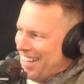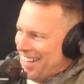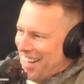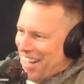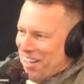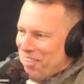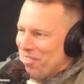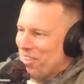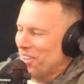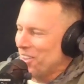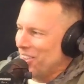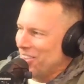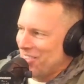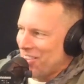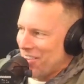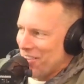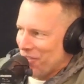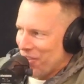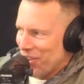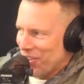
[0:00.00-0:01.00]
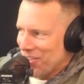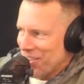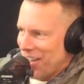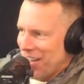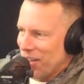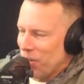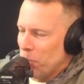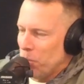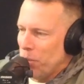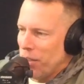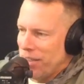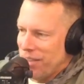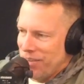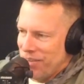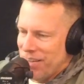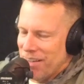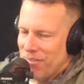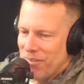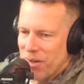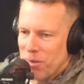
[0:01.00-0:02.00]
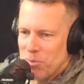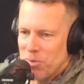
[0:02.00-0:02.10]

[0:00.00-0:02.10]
Not even close to the real title, but you get what I'm saying.